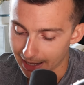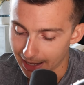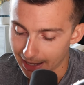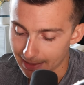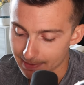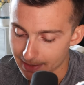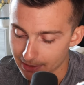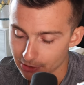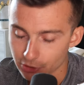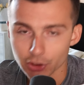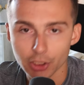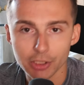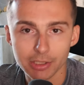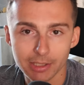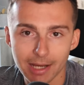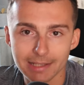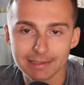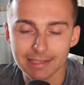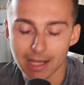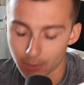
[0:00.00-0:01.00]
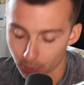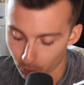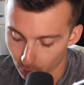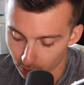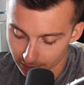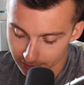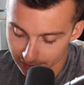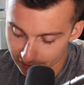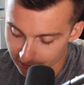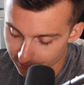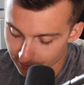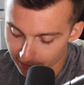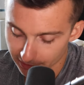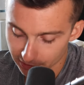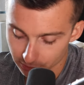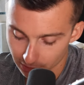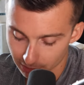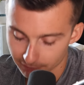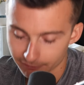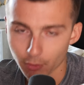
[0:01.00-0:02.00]
and then show you guys how it works. It's pretty
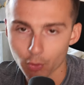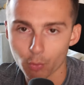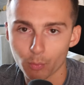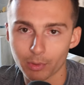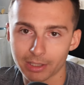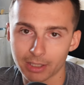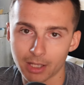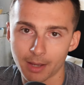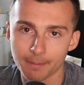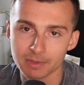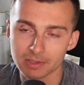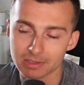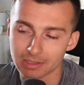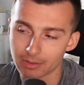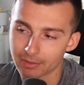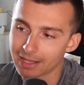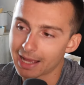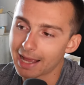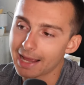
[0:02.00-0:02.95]
straightforward when it comes to selling.